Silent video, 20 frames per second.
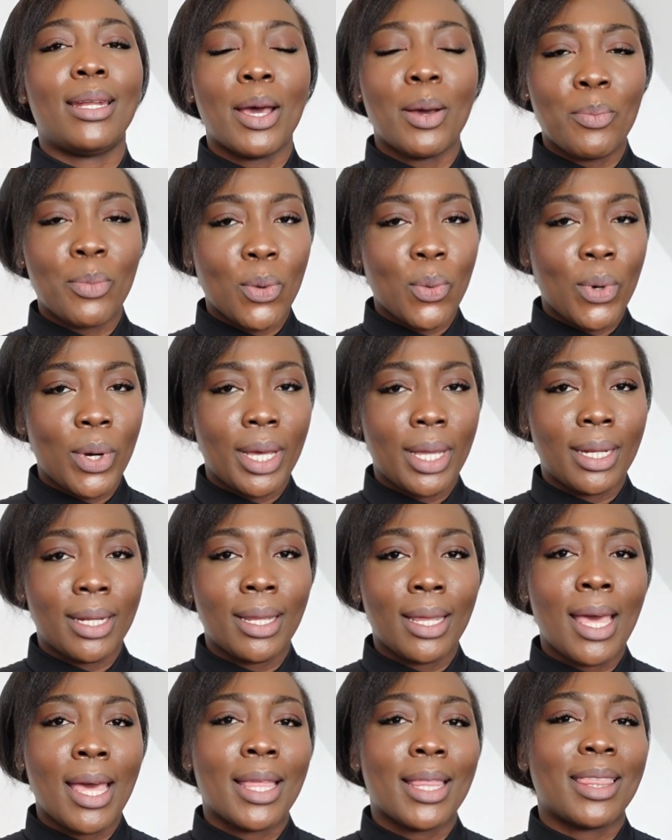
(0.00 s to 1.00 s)
Number one,
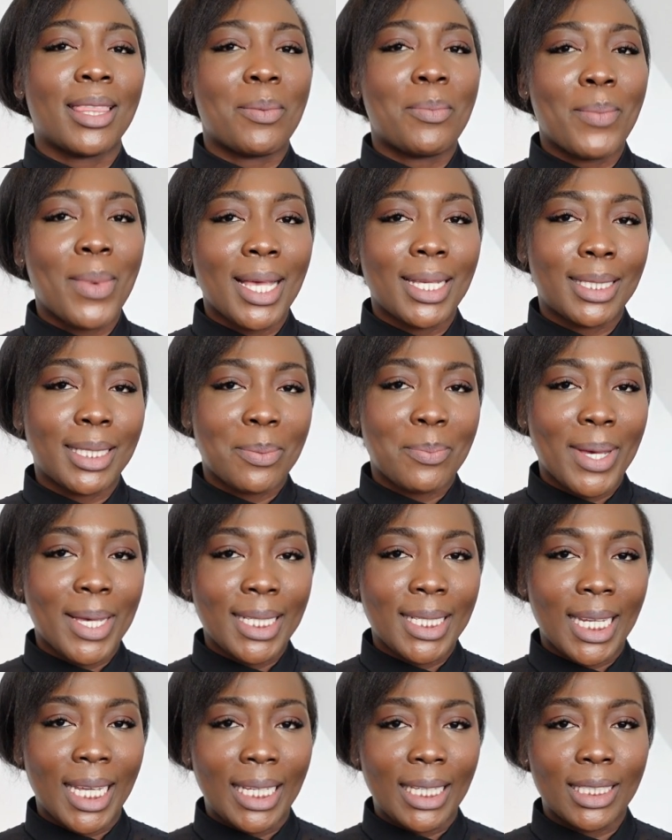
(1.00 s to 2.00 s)
the mask
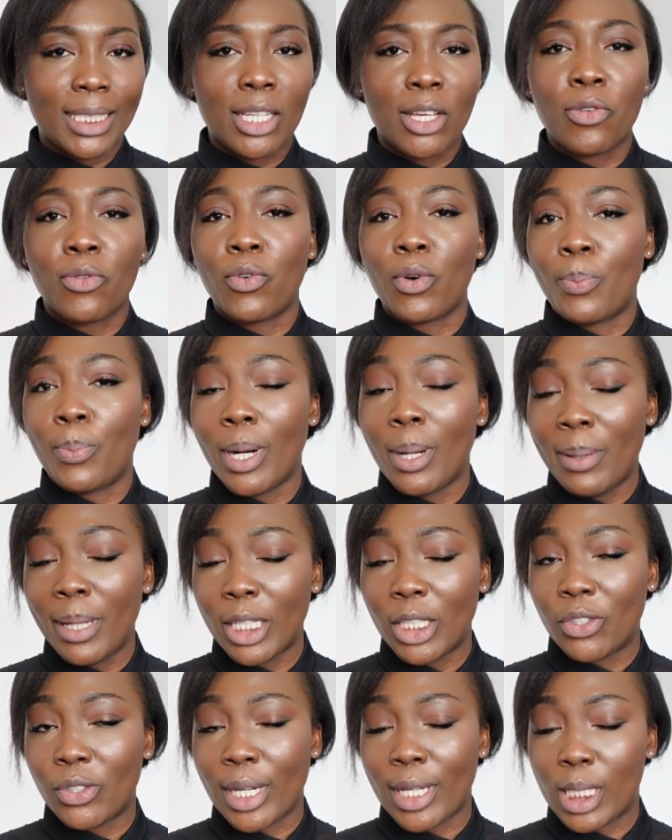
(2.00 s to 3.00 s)
mandate for
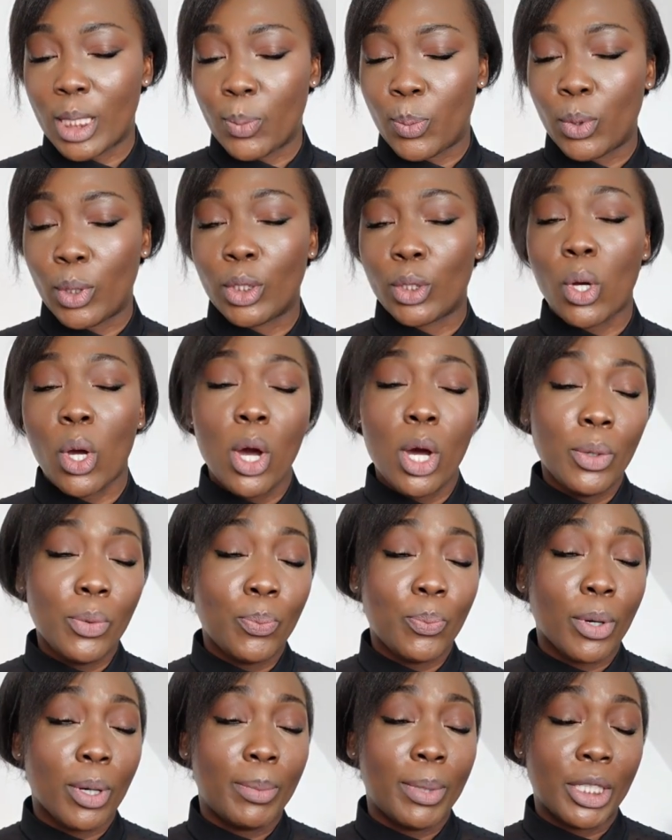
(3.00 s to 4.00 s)
public transport or
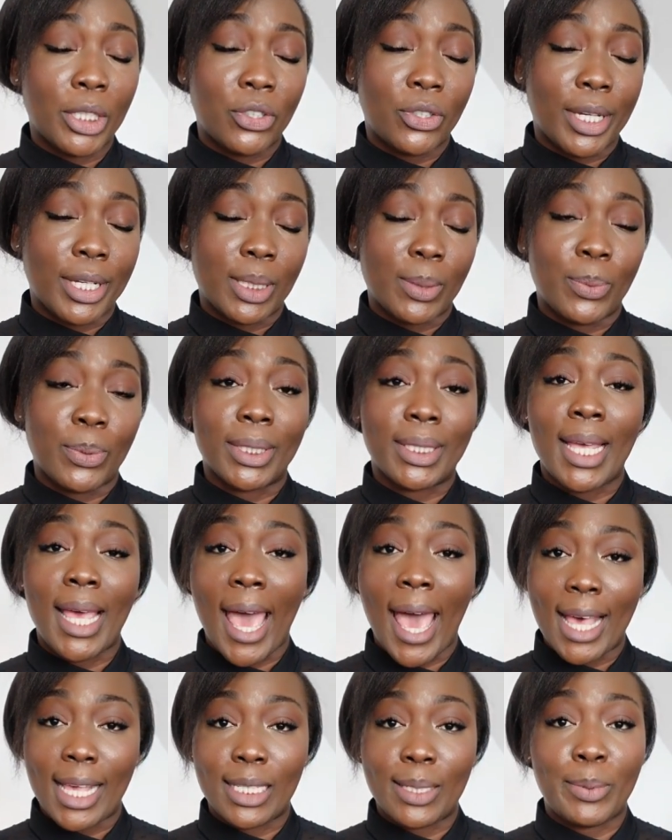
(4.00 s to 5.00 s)
on public transport
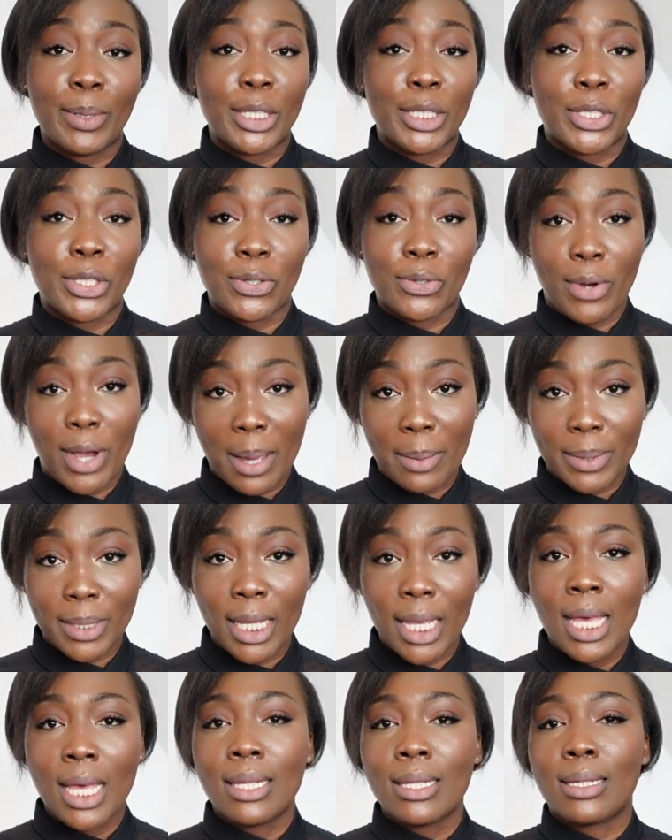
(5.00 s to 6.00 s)
has been scrapped.
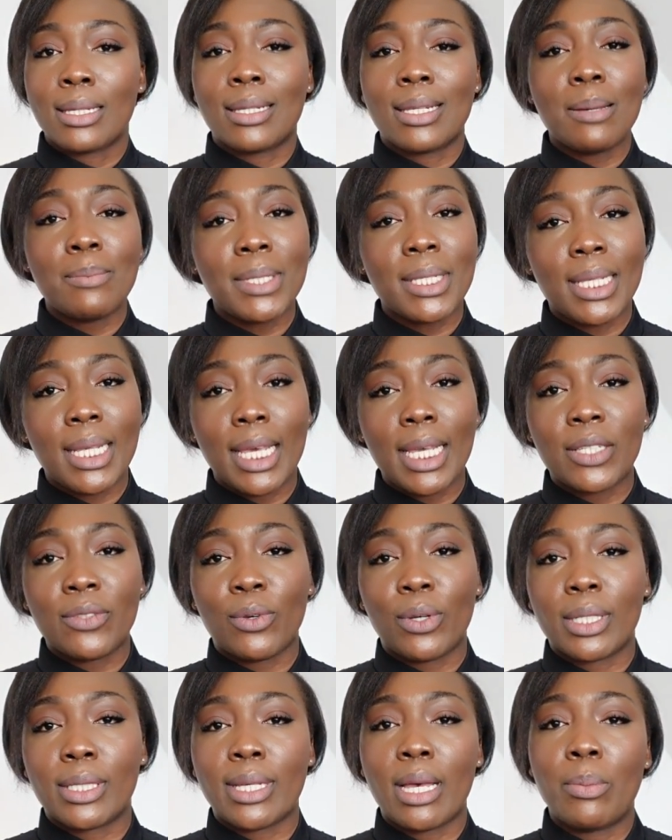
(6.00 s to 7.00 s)
Some states,
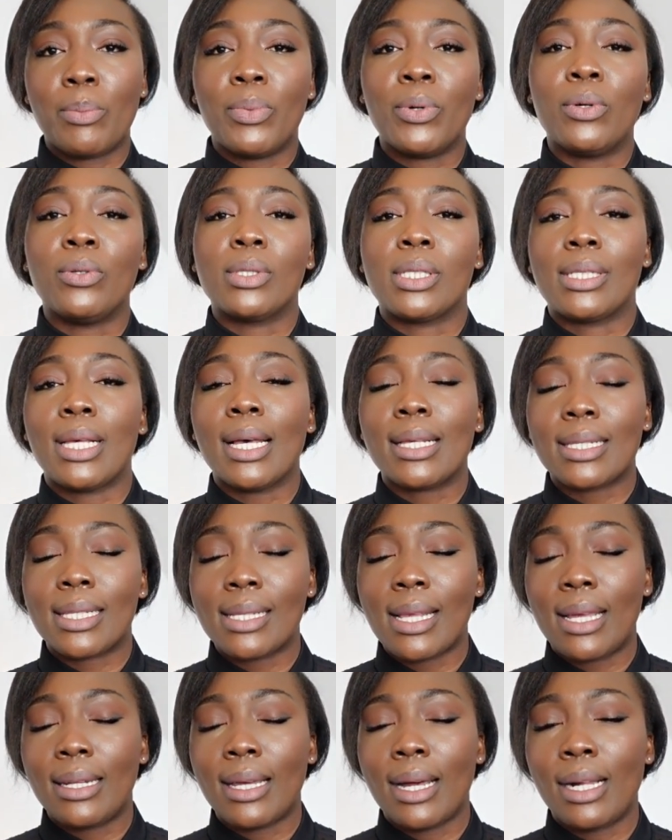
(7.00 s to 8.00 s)
for example,
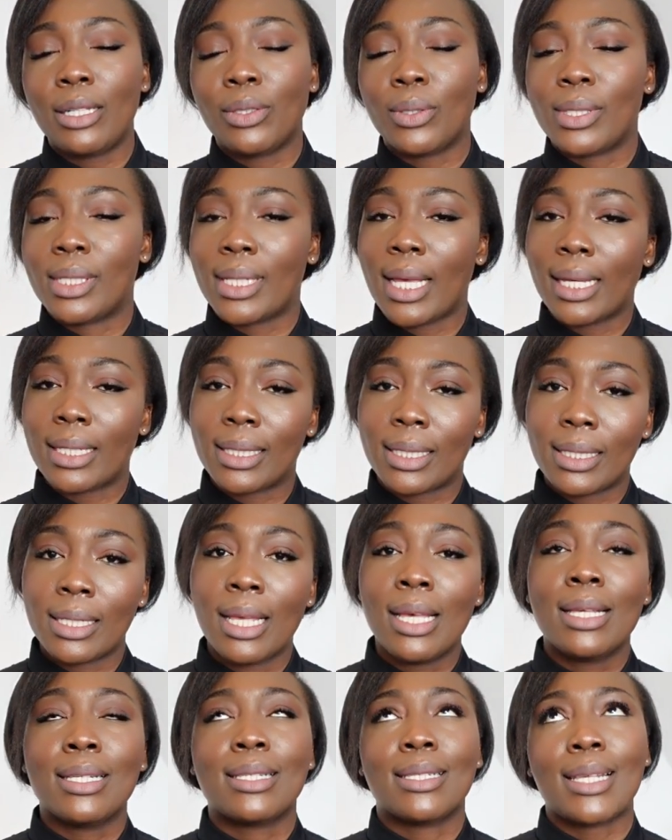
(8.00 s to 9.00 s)

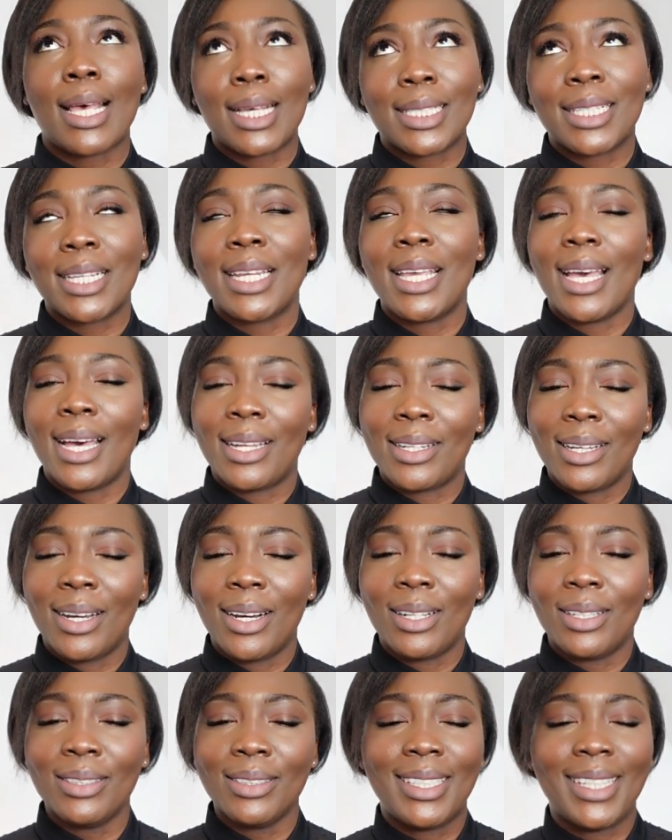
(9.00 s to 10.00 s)

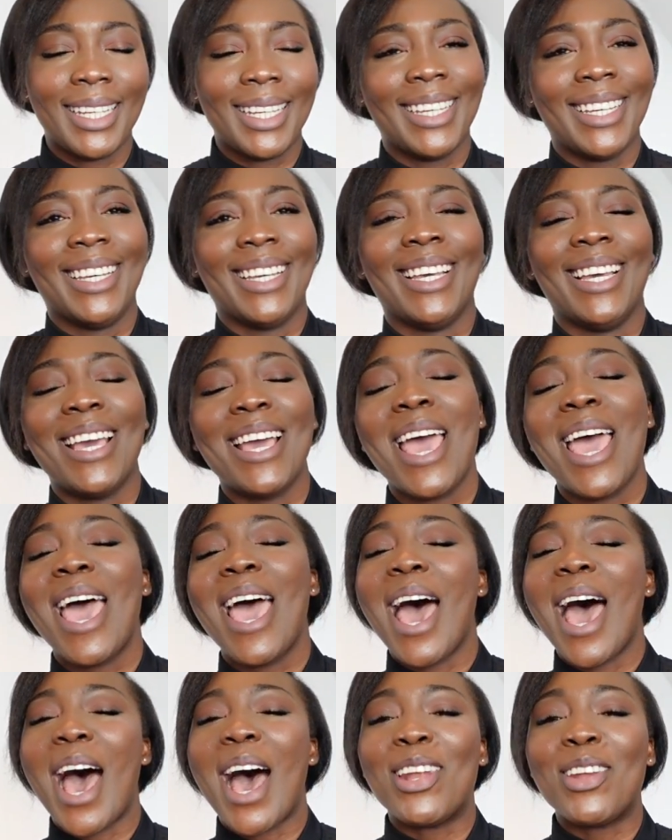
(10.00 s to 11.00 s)
Saxony-Anhalt
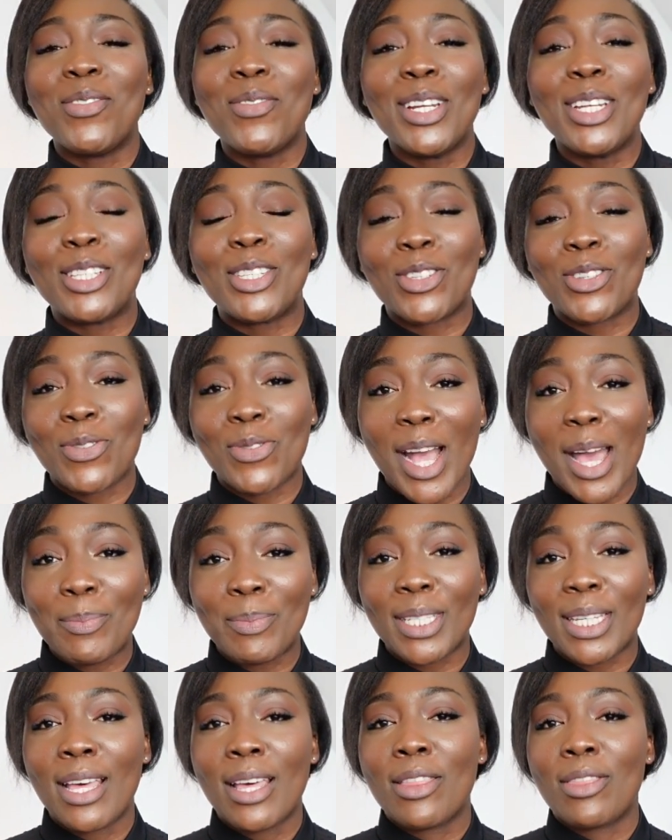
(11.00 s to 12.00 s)
had already
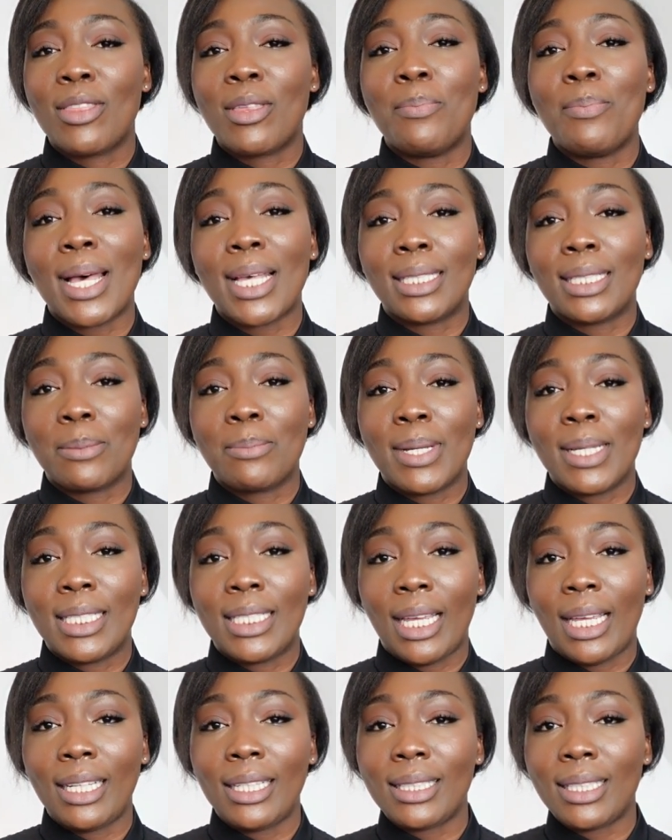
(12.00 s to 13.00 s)
scrapped the mask
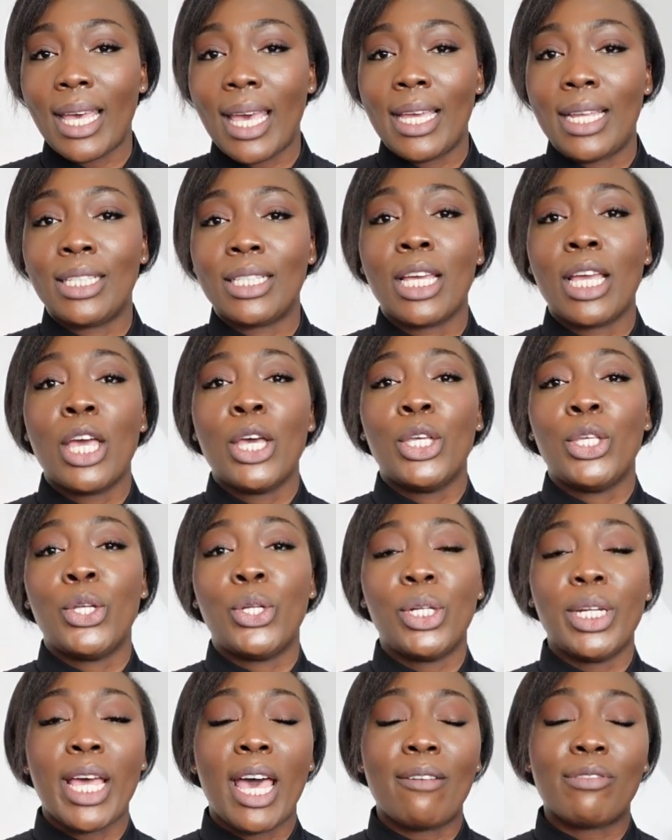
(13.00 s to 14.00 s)
mandate and
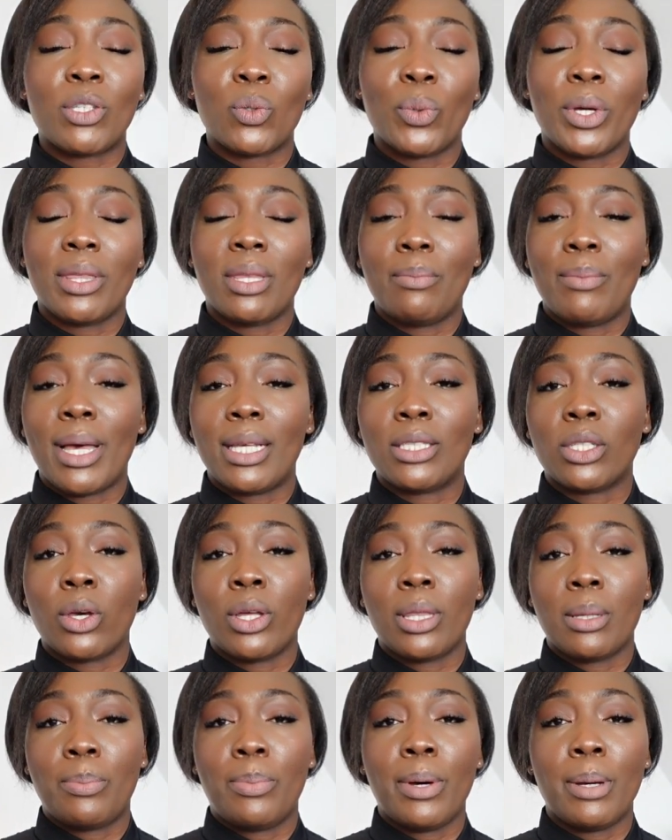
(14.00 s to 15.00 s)
you didn't have to wear the mask
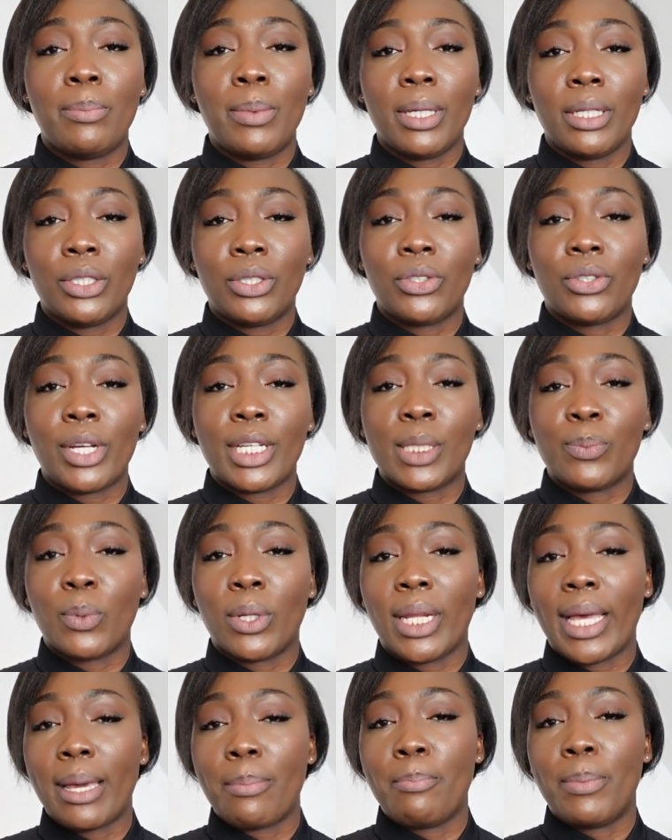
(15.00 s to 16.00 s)
on the public
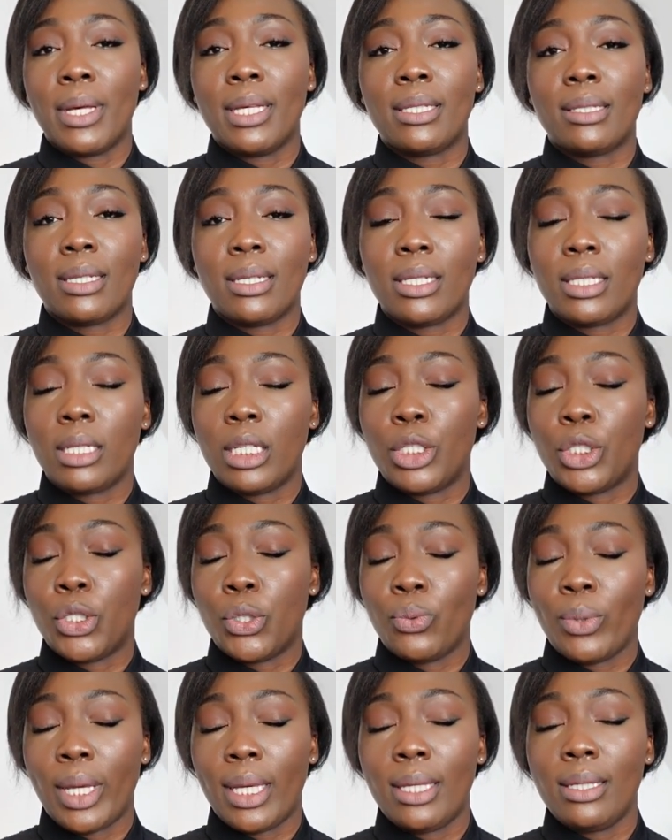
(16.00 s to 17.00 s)
transport like buses and
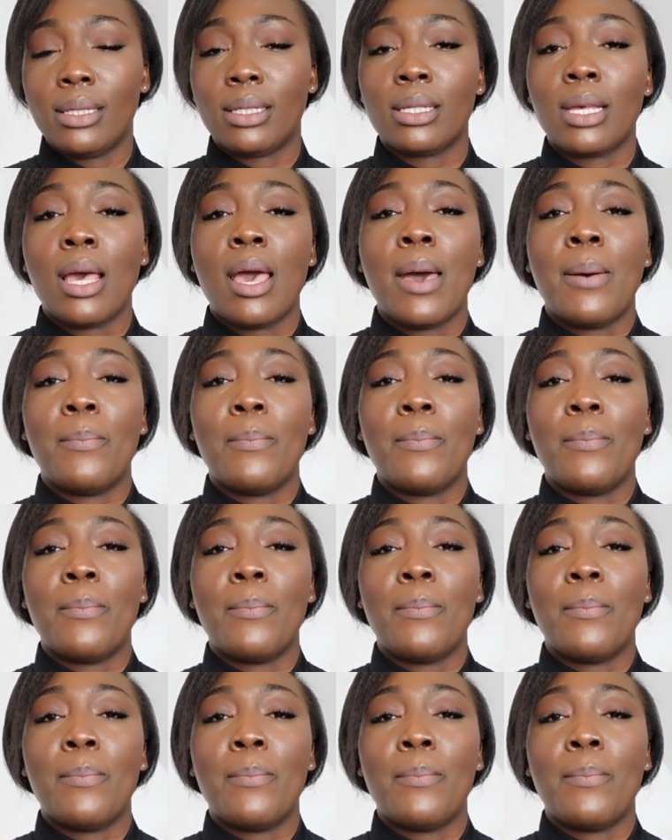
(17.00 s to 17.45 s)
trains.